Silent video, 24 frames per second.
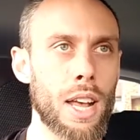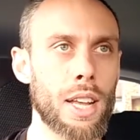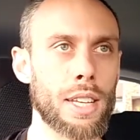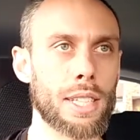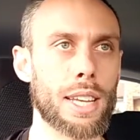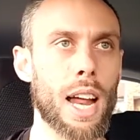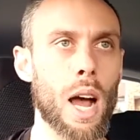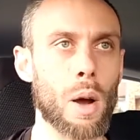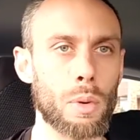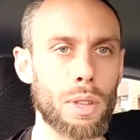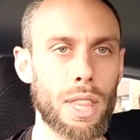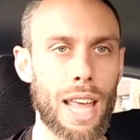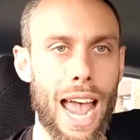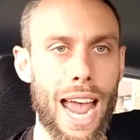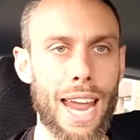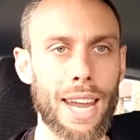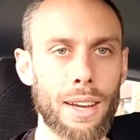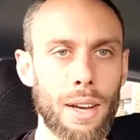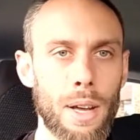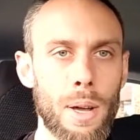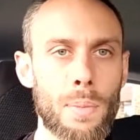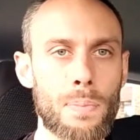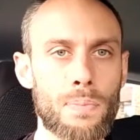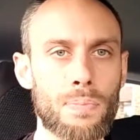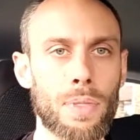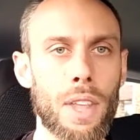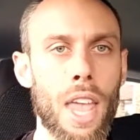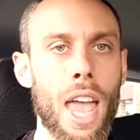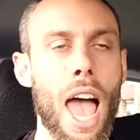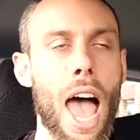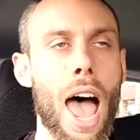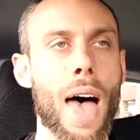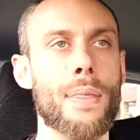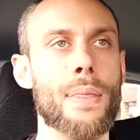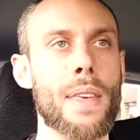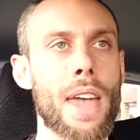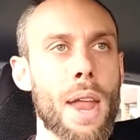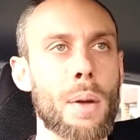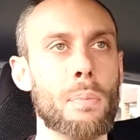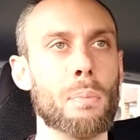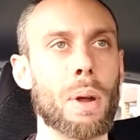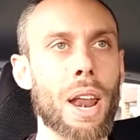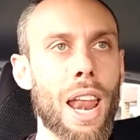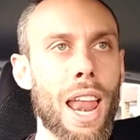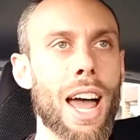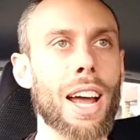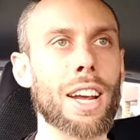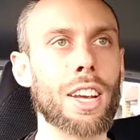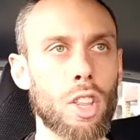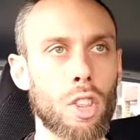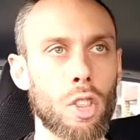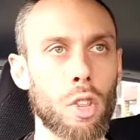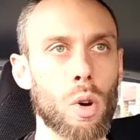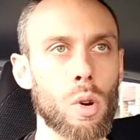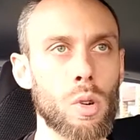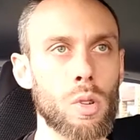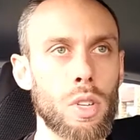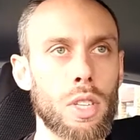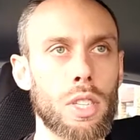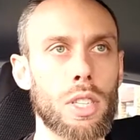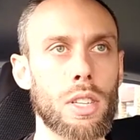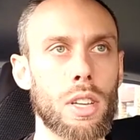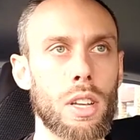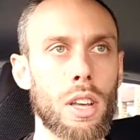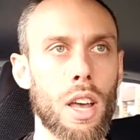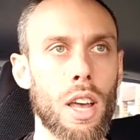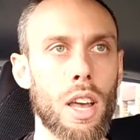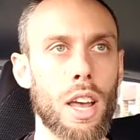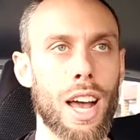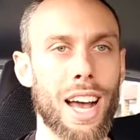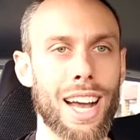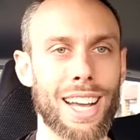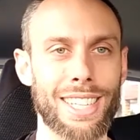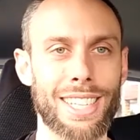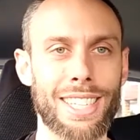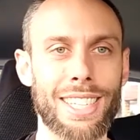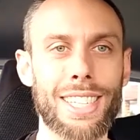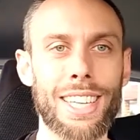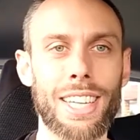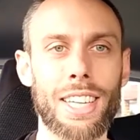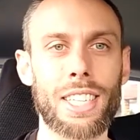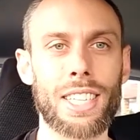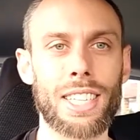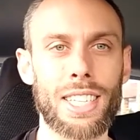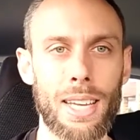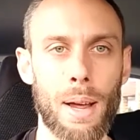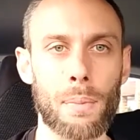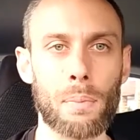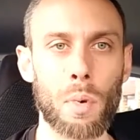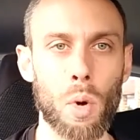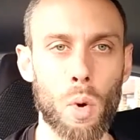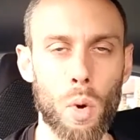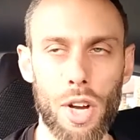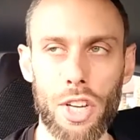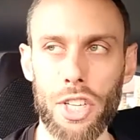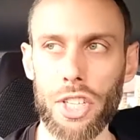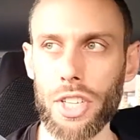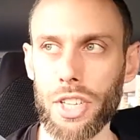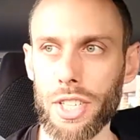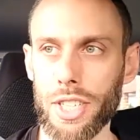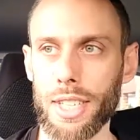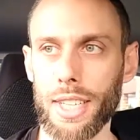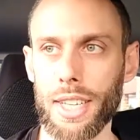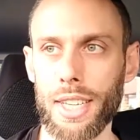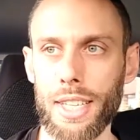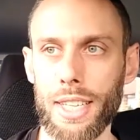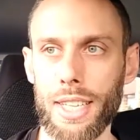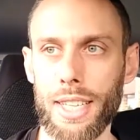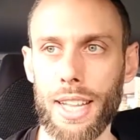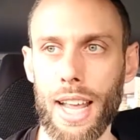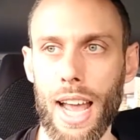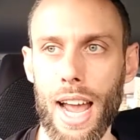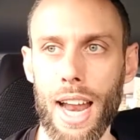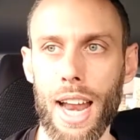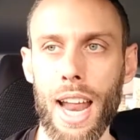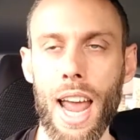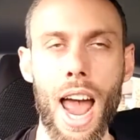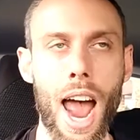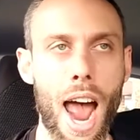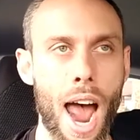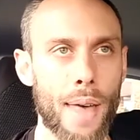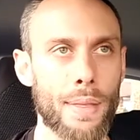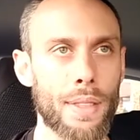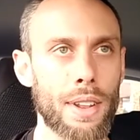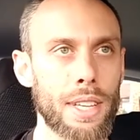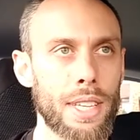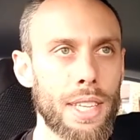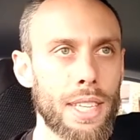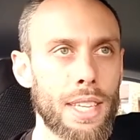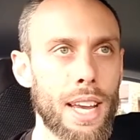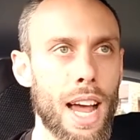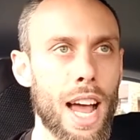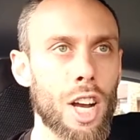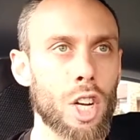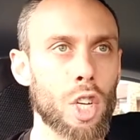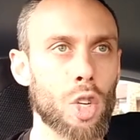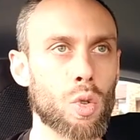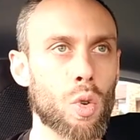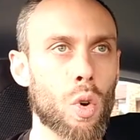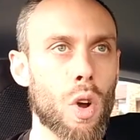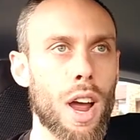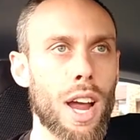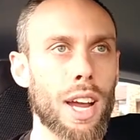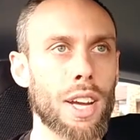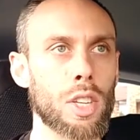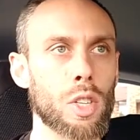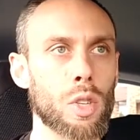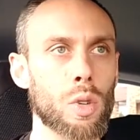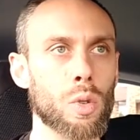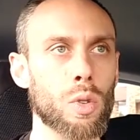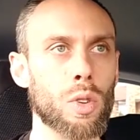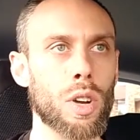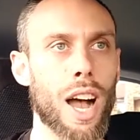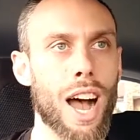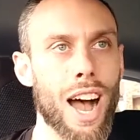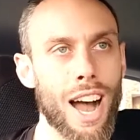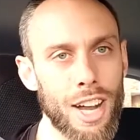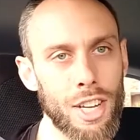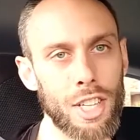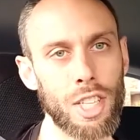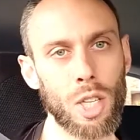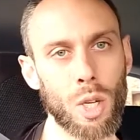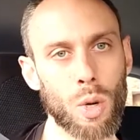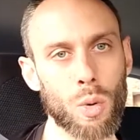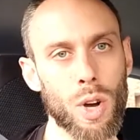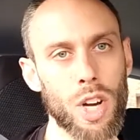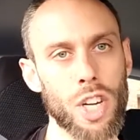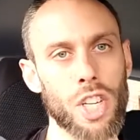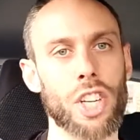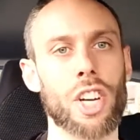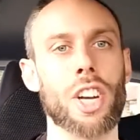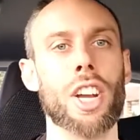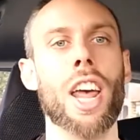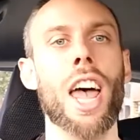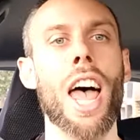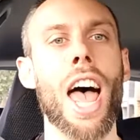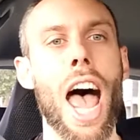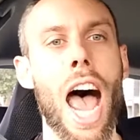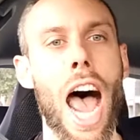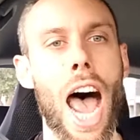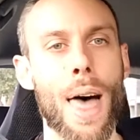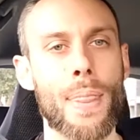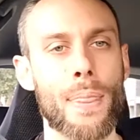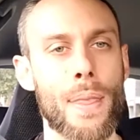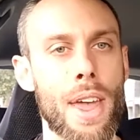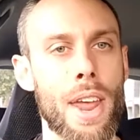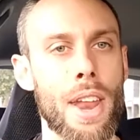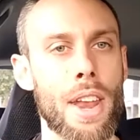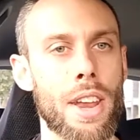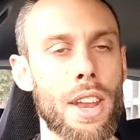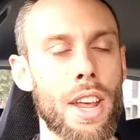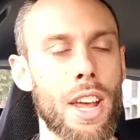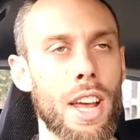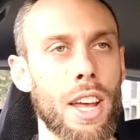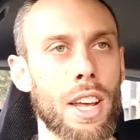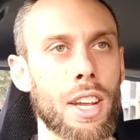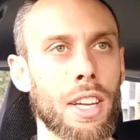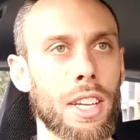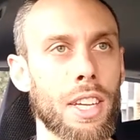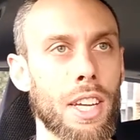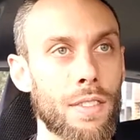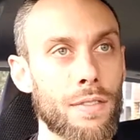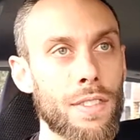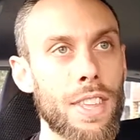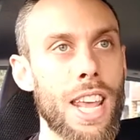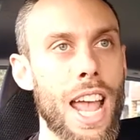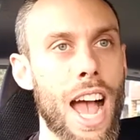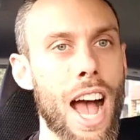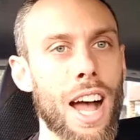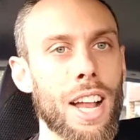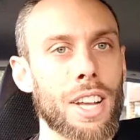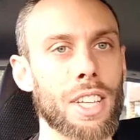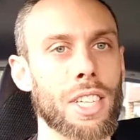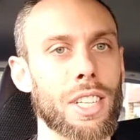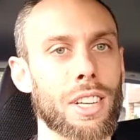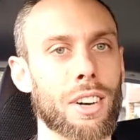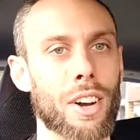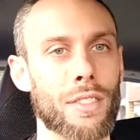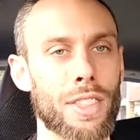Start with AIDA, and then plug those 6 sub-questions into that, and then start trying to ask the question and then give the answer.